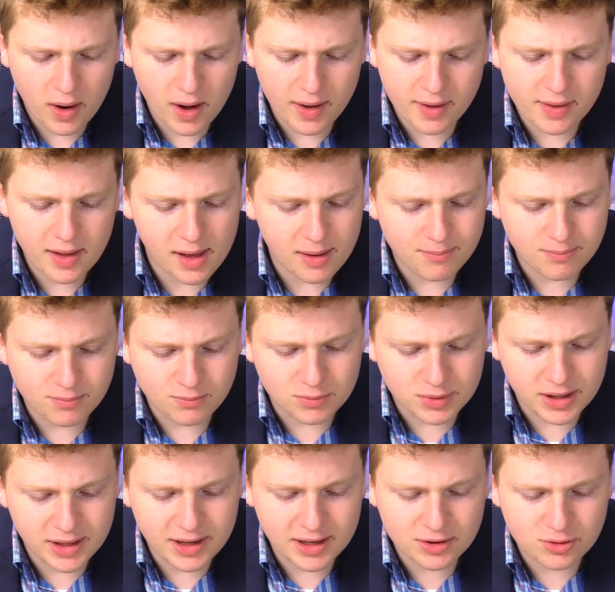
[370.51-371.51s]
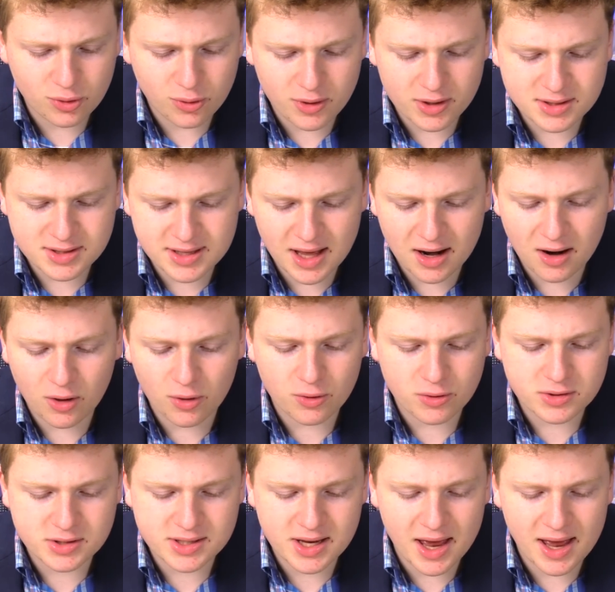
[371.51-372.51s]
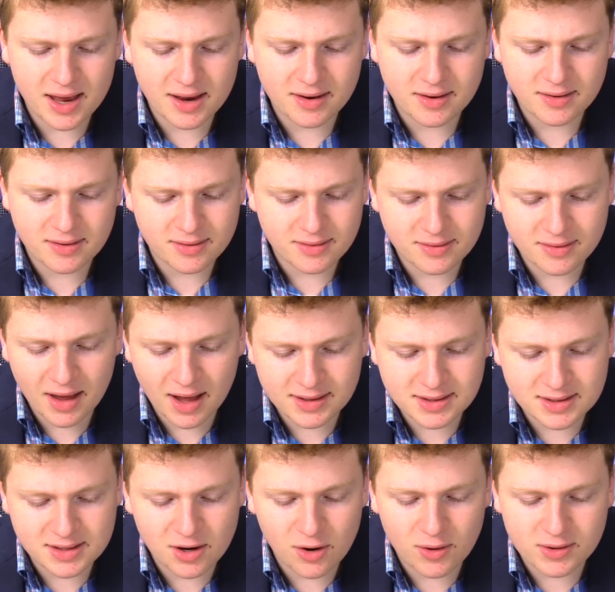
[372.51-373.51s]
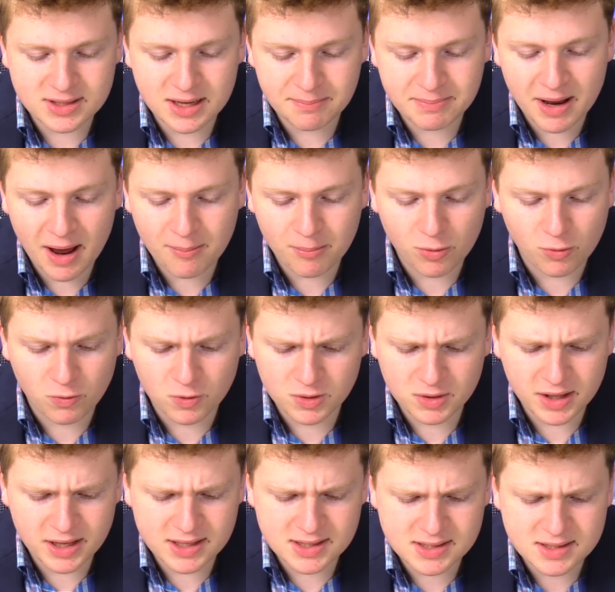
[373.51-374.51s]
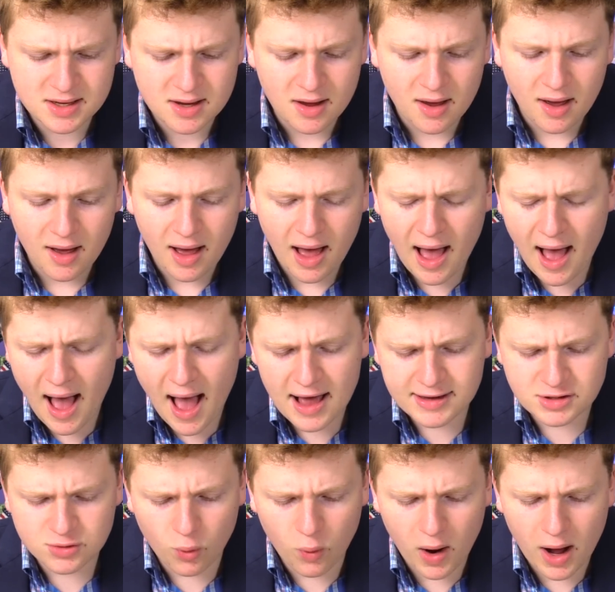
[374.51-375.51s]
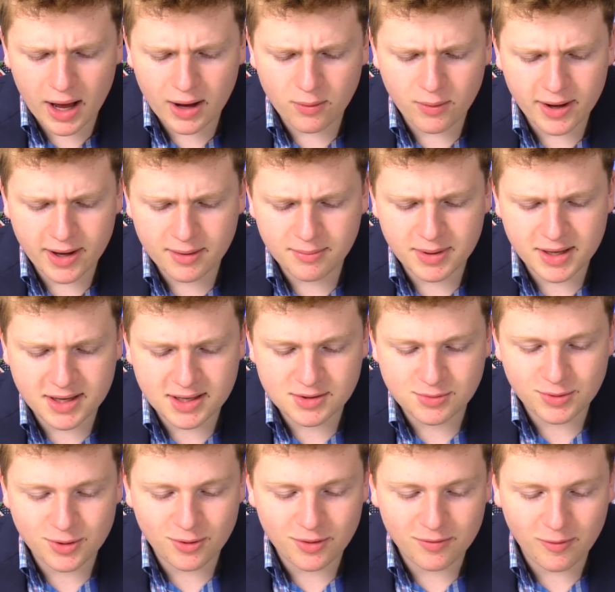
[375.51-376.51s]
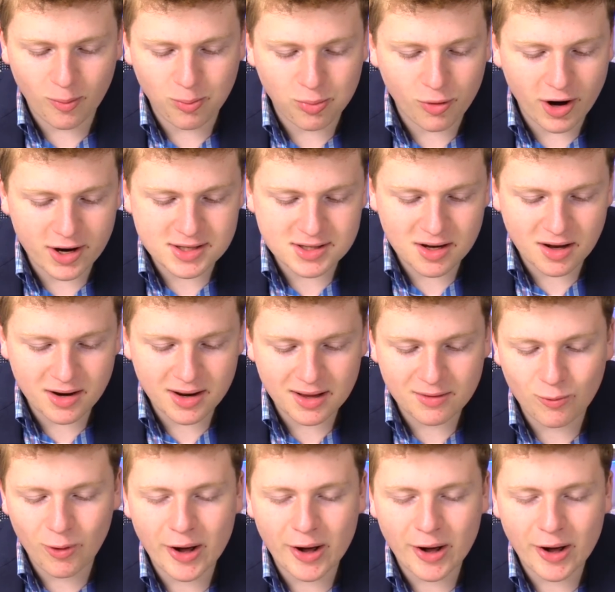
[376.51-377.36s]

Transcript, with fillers: I, I'm leaning towards that other set that's, you know, a September release uh, as a Y-Wing because we don't have a price on it.